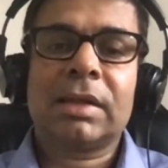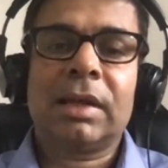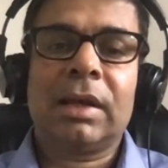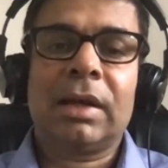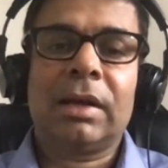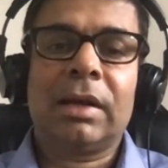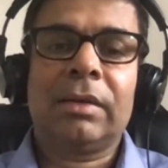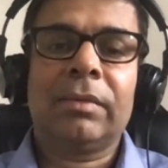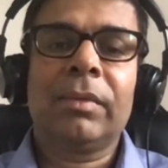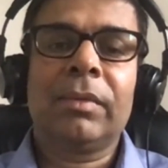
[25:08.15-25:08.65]

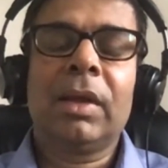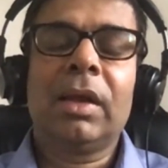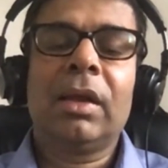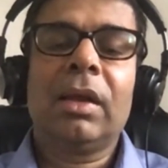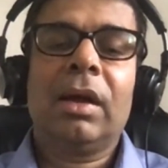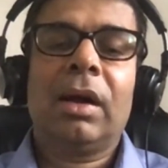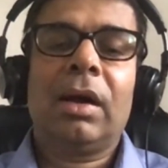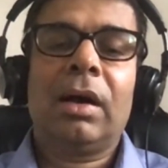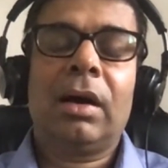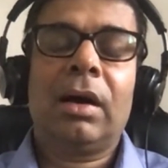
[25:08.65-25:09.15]
the
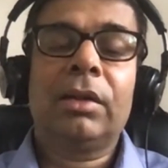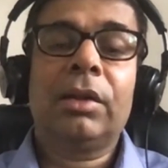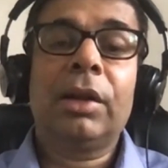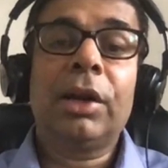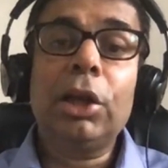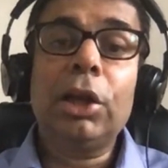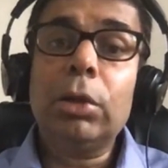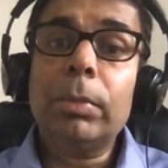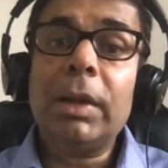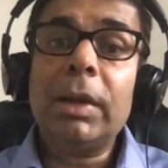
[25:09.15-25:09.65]

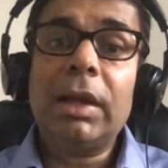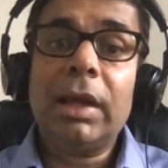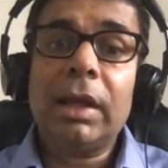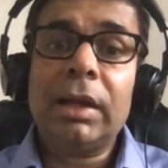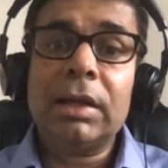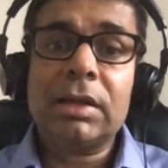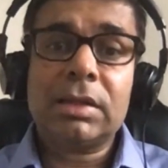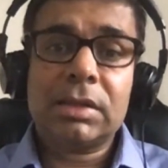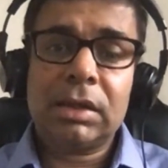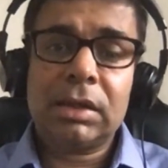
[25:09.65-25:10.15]
renewable
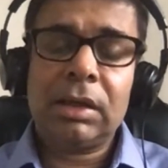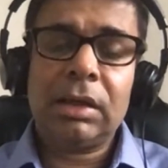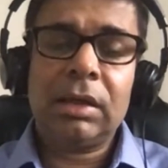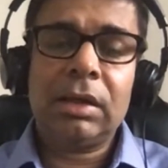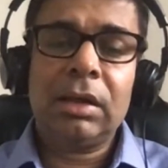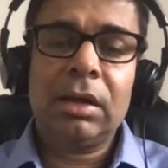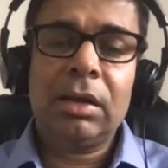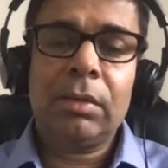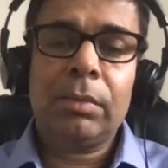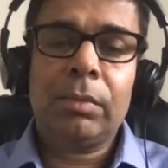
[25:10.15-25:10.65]

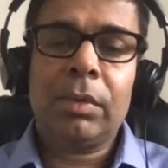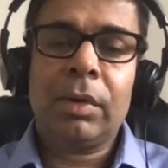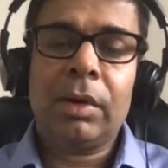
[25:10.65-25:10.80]
energy